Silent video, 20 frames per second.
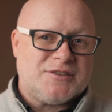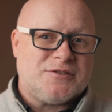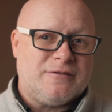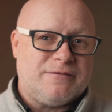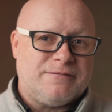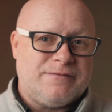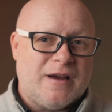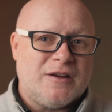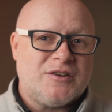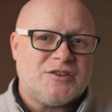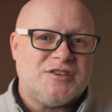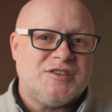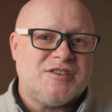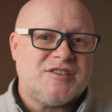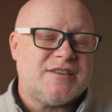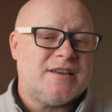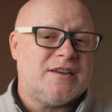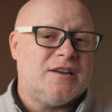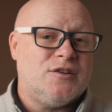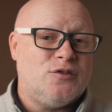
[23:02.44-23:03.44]
to
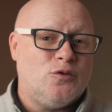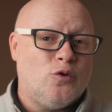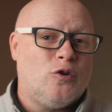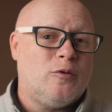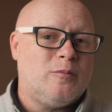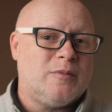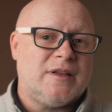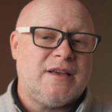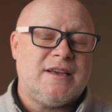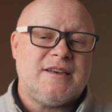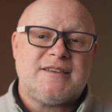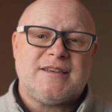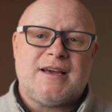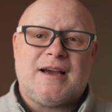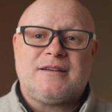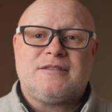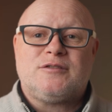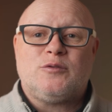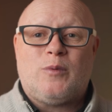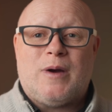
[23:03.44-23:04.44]
functions that are normally
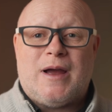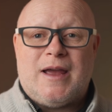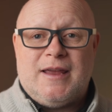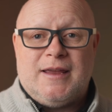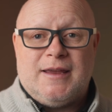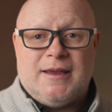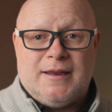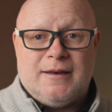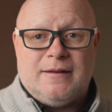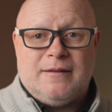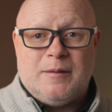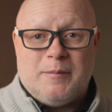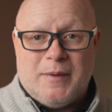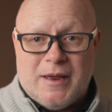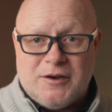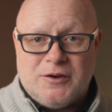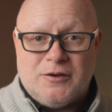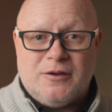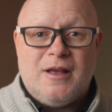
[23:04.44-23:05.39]
tucked away in the menu.